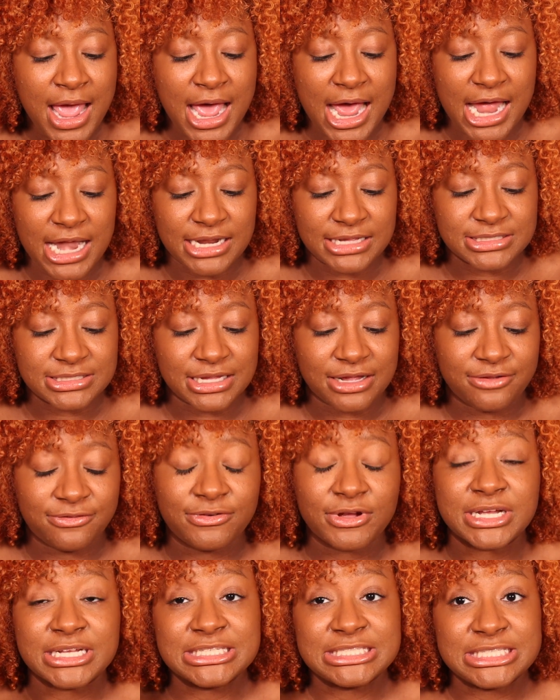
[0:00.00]
and it says
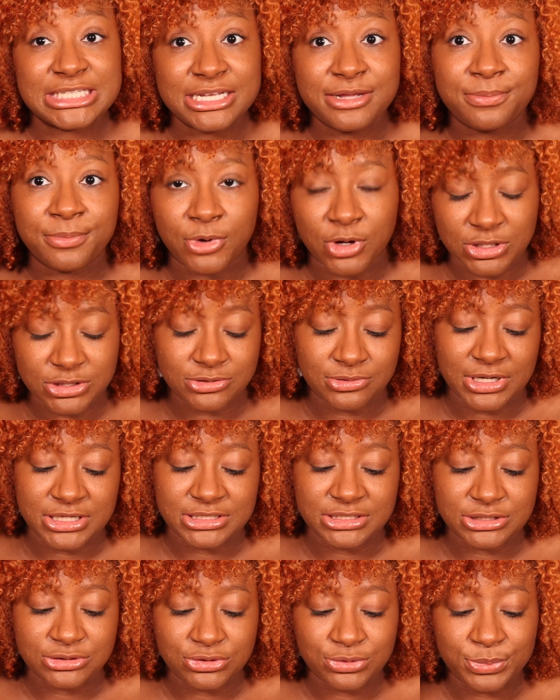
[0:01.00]
for a deep
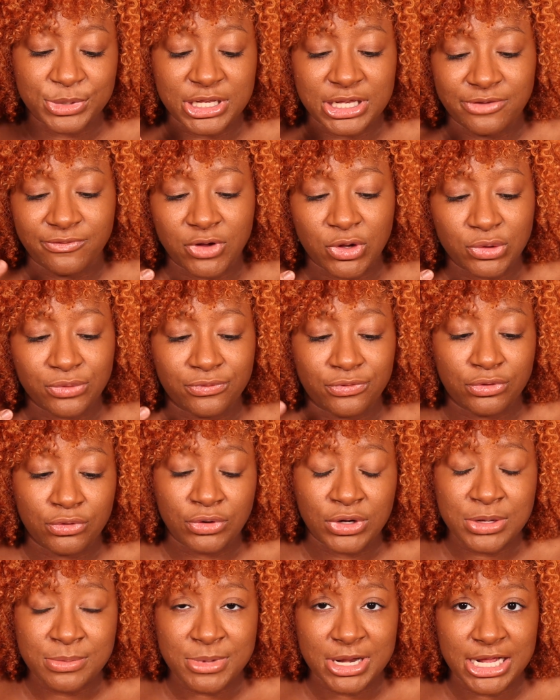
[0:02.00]
moisturizing treatment, leave on
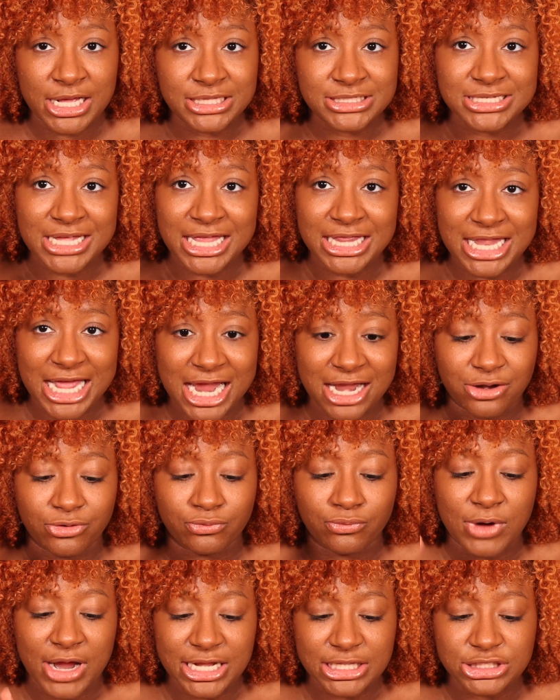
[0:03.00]
30 minutes and then
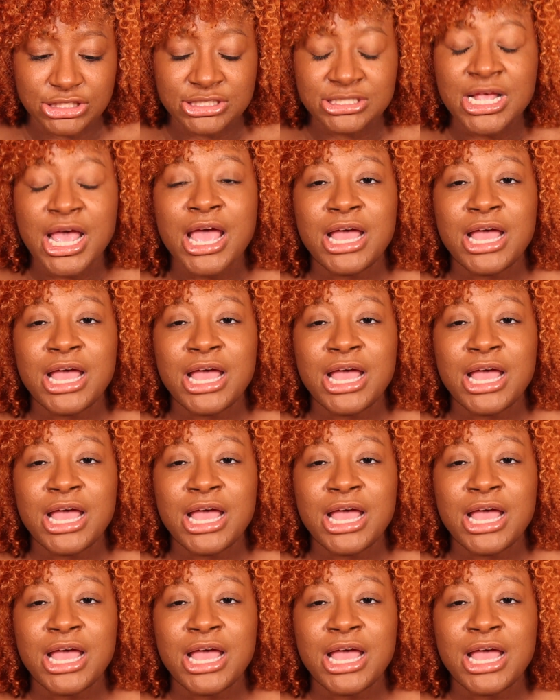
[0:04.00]
rinse.